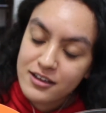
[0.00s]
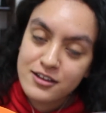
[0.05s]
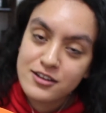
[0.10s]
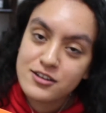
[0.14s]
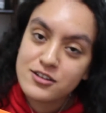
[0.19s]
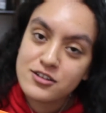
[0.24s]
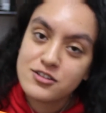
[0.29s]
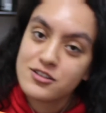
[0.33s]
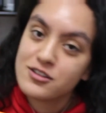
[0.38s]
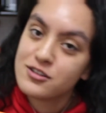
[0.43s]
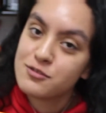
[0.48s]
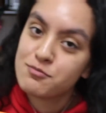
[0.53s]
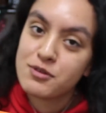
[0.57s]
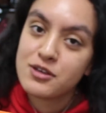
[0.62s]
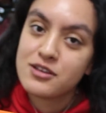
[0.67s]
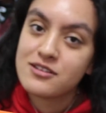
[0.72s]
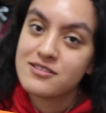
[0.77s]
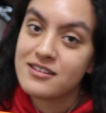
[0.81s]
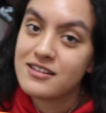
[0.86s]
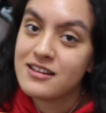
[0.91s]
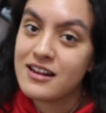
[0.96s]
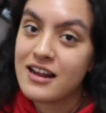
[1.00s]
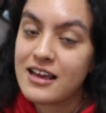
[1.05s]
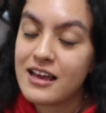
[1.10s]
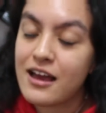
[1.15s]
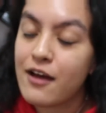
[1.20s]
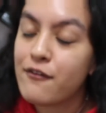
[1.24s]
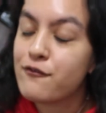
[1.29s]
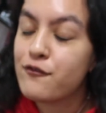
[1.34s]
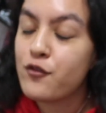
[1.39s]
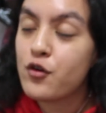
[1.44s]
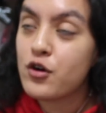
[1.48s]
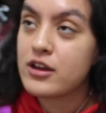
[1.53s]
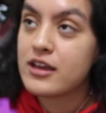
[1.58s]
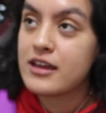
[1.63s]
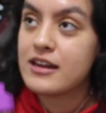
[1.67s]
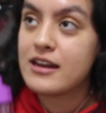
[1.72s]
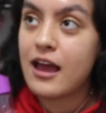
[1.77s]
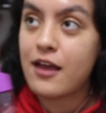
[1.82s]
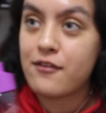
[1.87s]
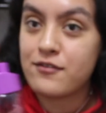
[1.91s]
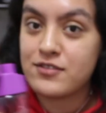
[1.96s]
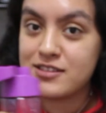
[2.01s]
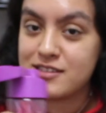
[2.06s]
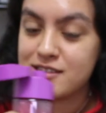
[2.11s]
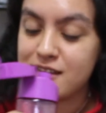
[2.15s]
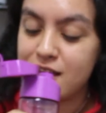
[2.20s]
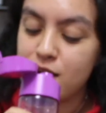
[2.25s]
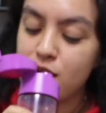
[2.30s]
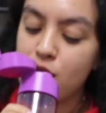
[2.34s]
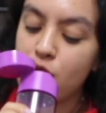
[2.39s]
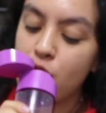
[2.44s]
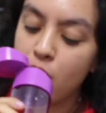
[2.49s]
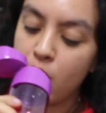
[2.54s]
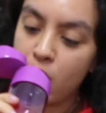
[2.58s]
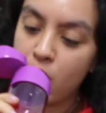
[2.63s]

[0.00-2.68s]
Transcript: you should just be using like a fork and knife instead.